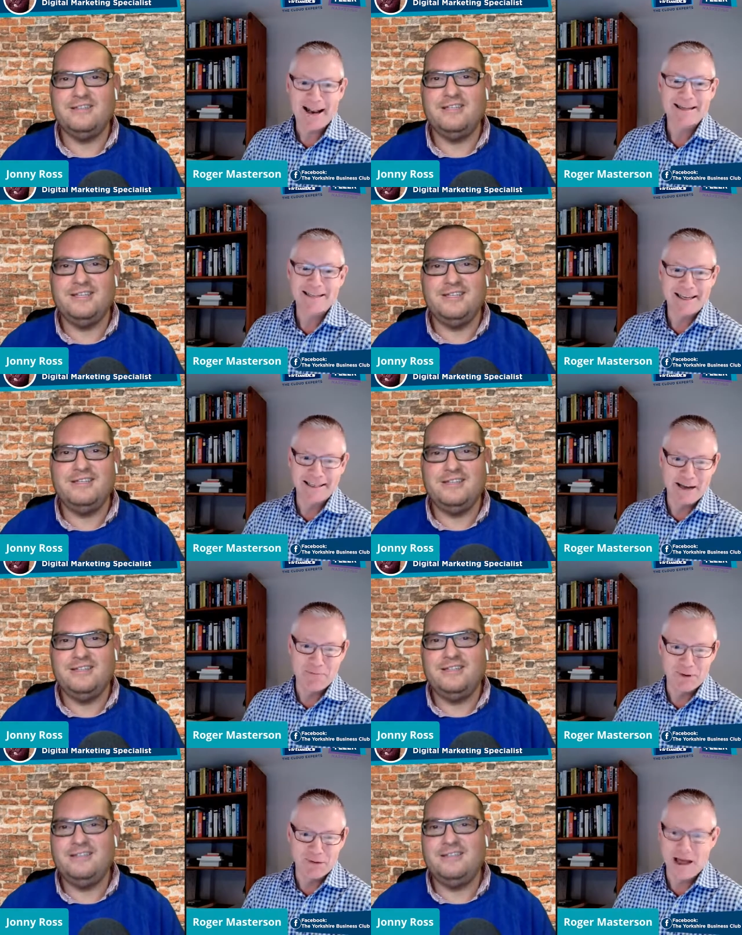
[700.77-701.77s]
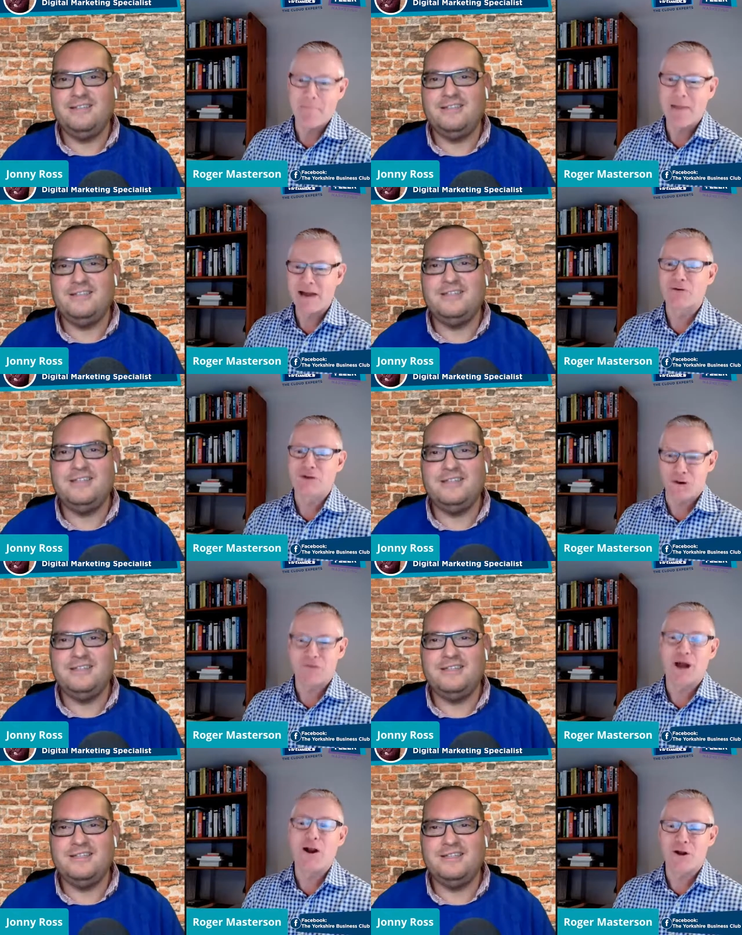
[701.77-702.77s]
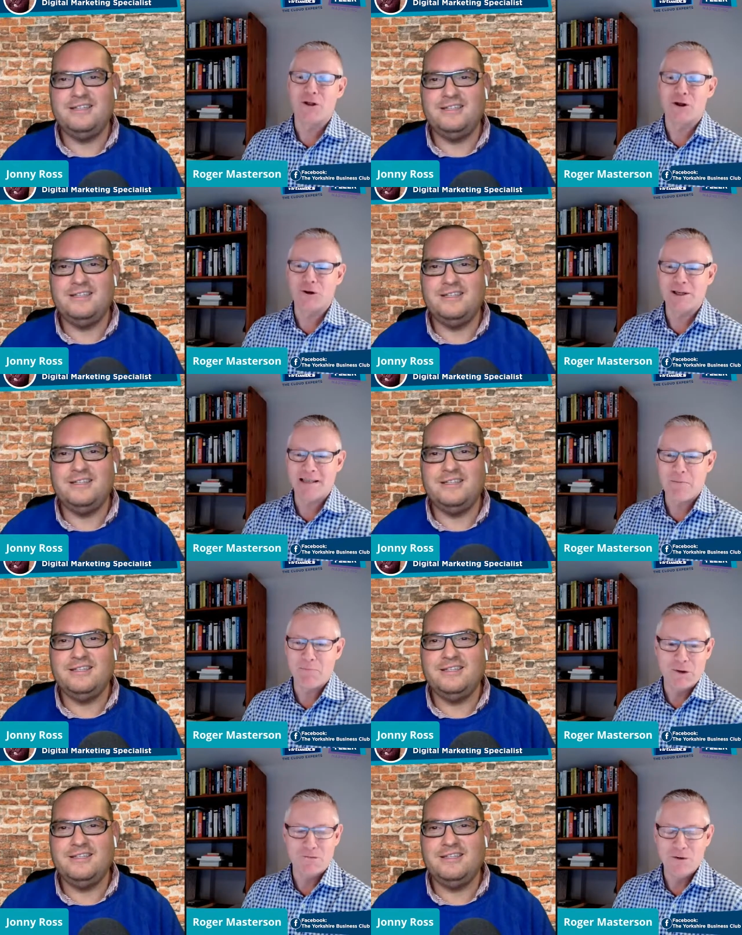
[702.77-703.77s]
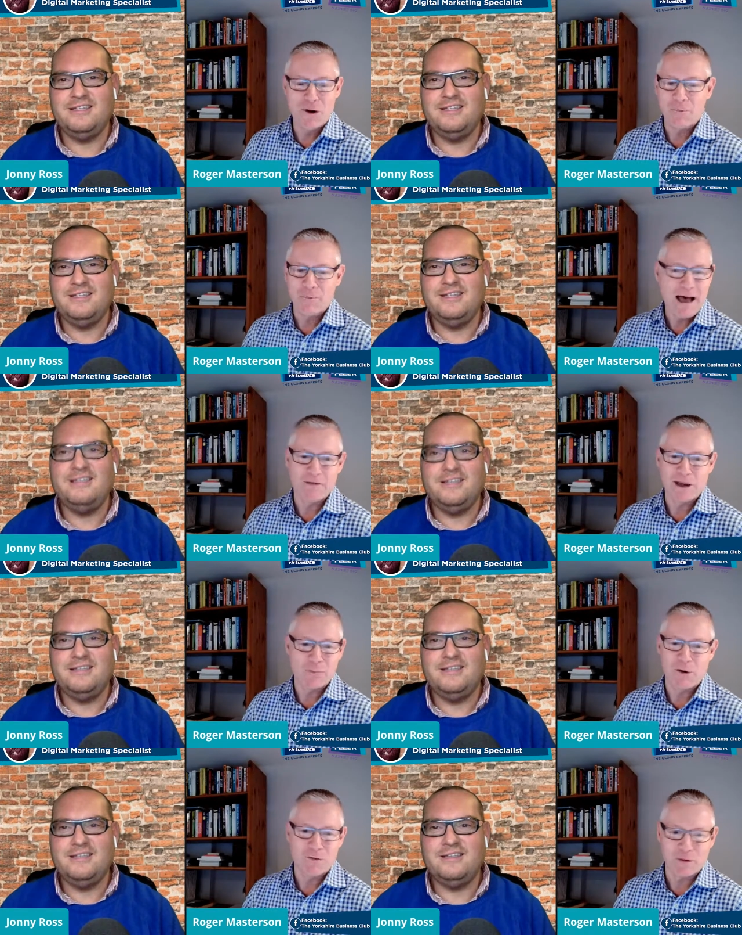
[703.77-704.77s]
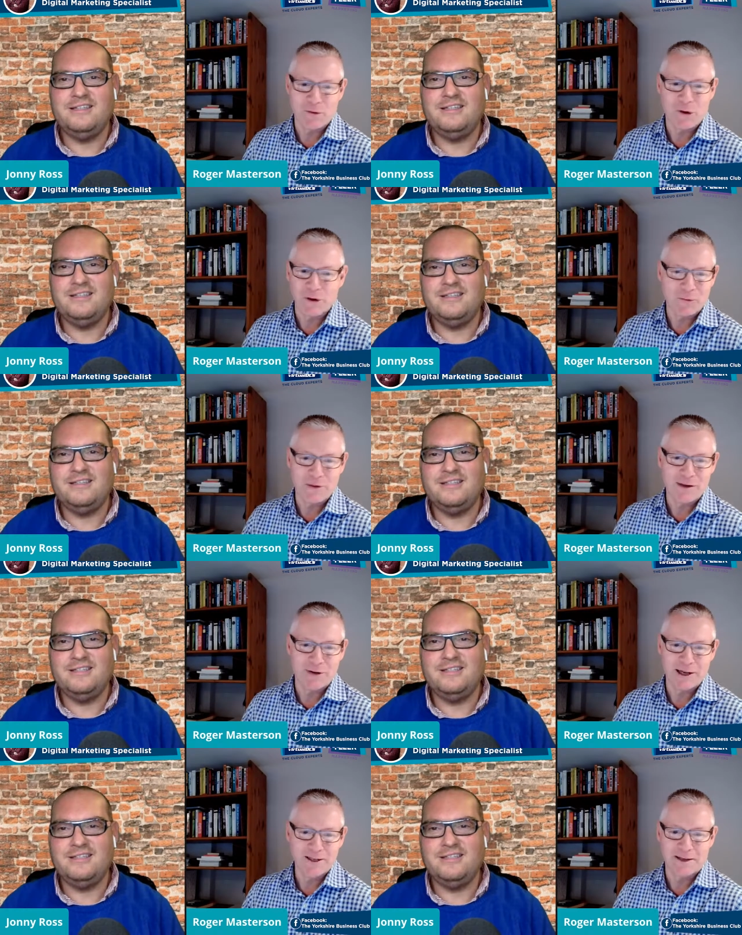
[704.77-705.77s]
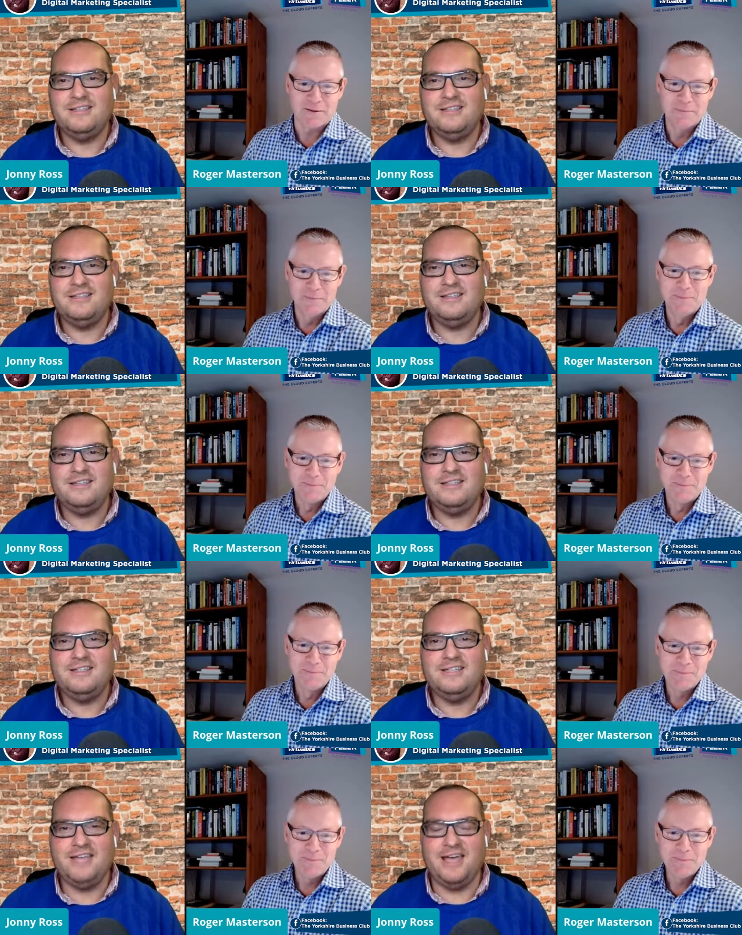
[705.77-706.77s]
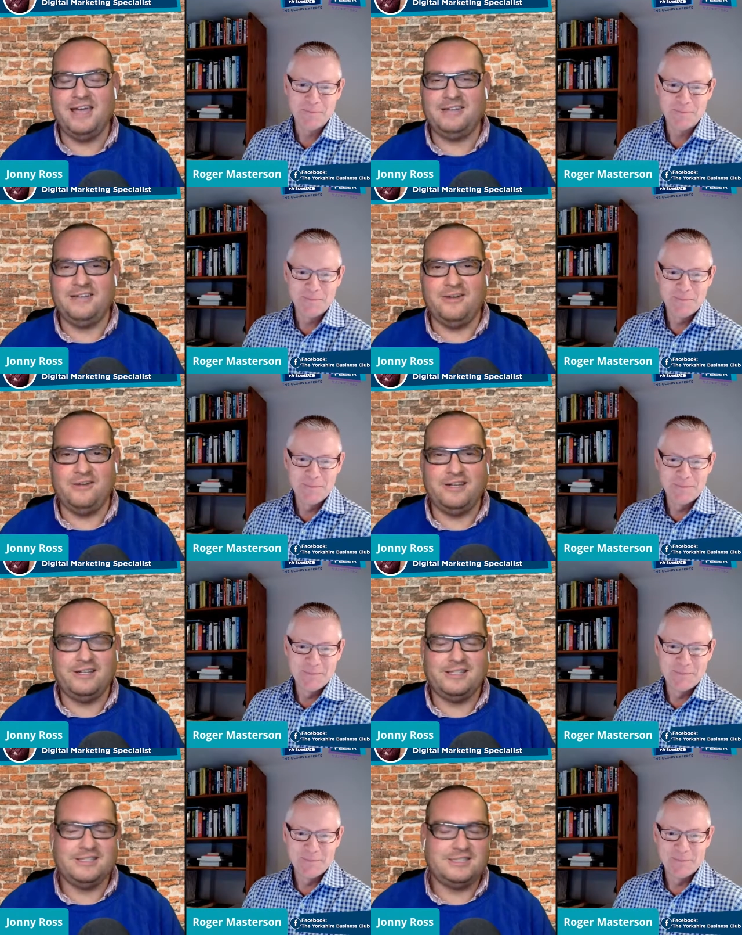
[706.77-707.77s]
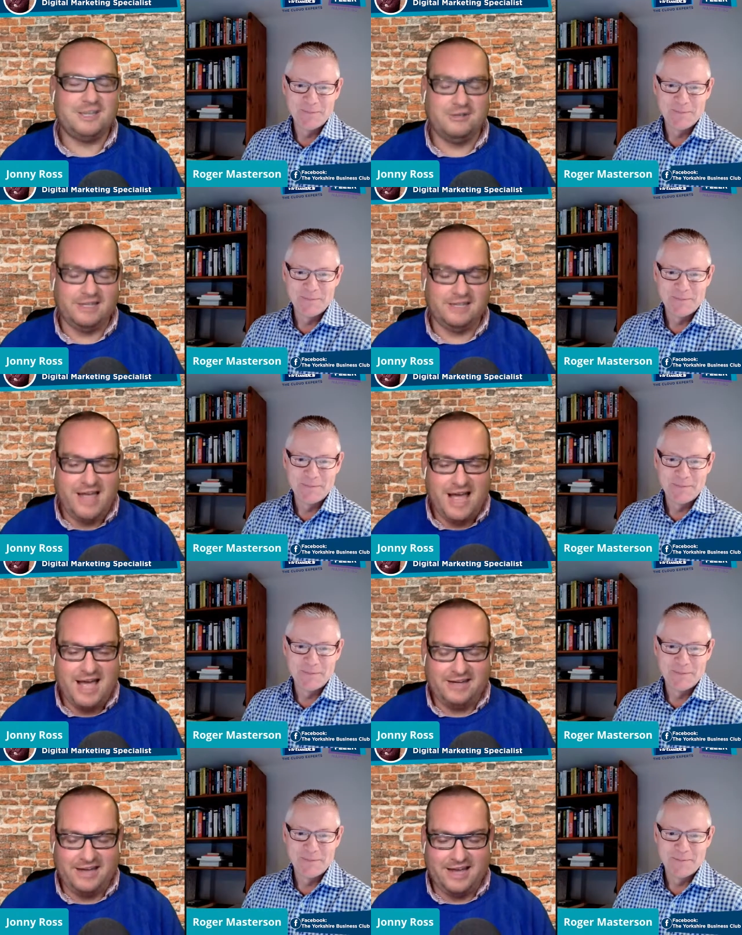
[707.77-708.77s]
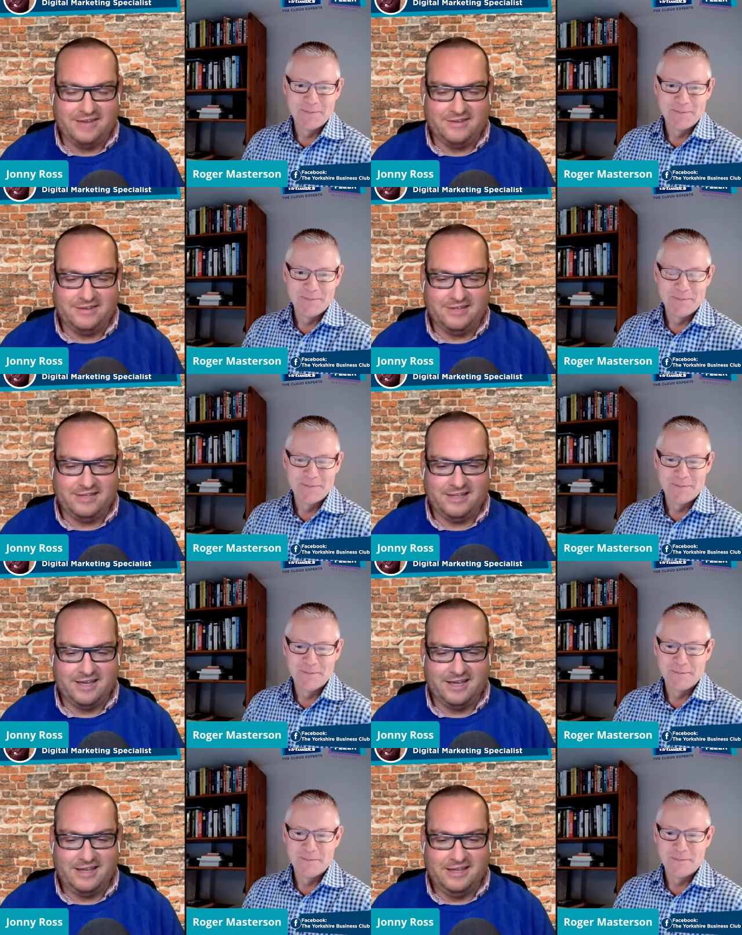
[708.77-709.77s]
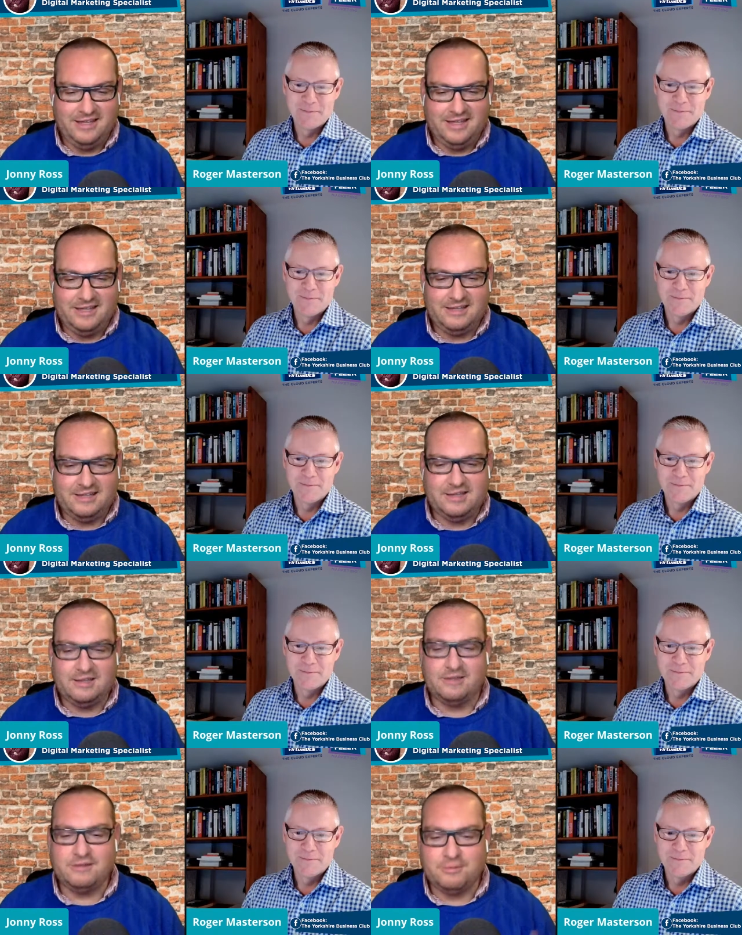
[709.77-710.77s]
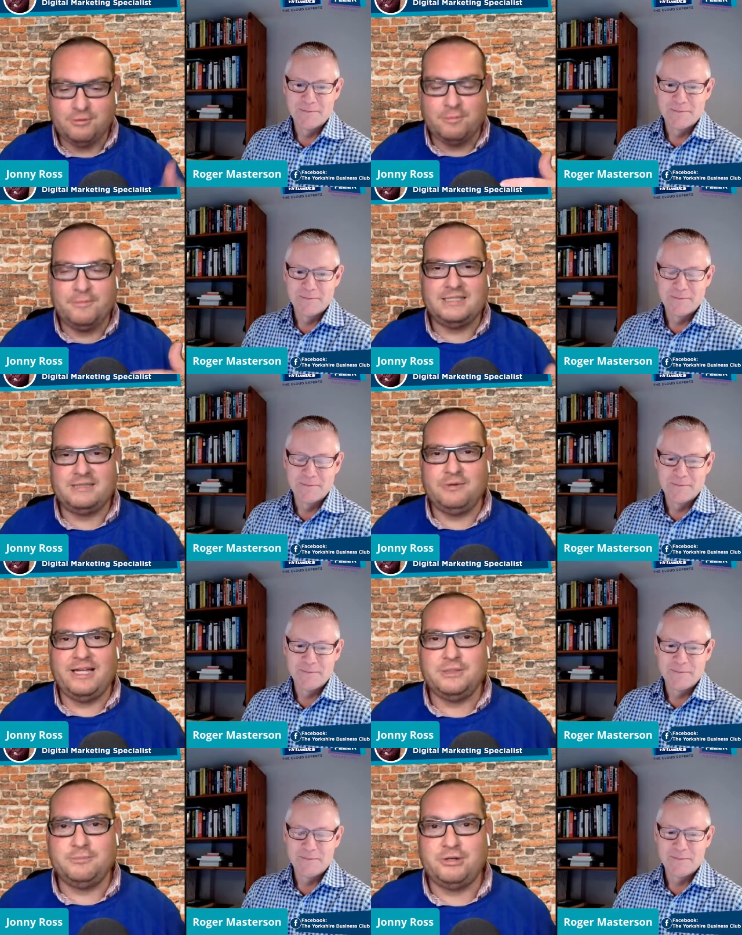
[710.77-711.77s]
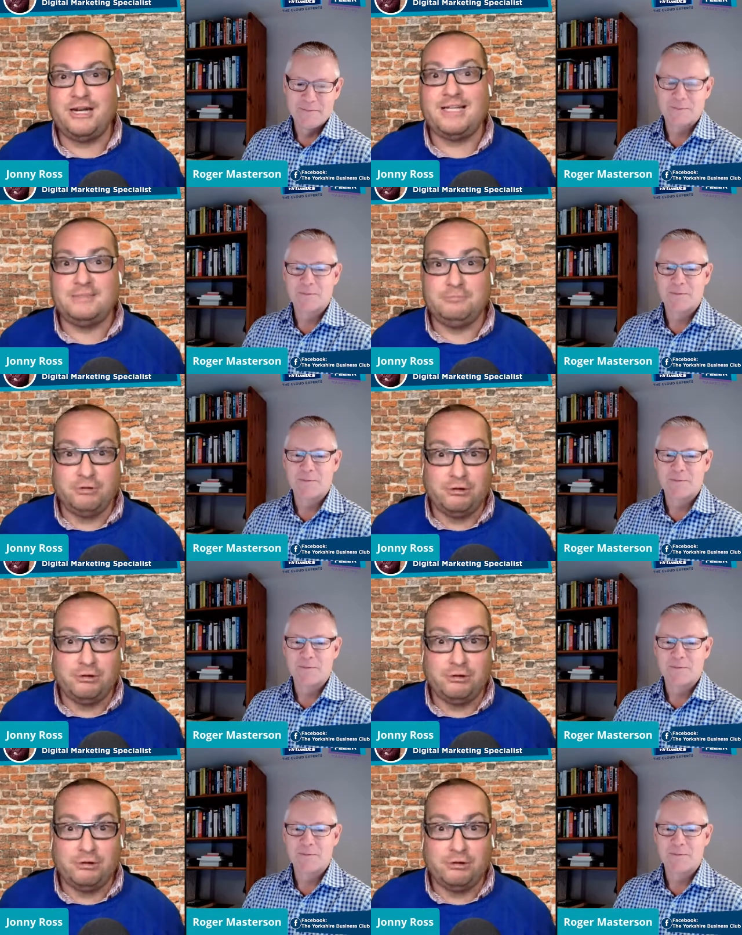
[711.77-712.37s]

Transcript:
Speaker 1: a classic example of that. Microsoft, another good example of not having a perfect product when they release it.
Speaker 2: Yeah, no, uh, totally, and and I think uh, uh, the the problem is we end up procrast-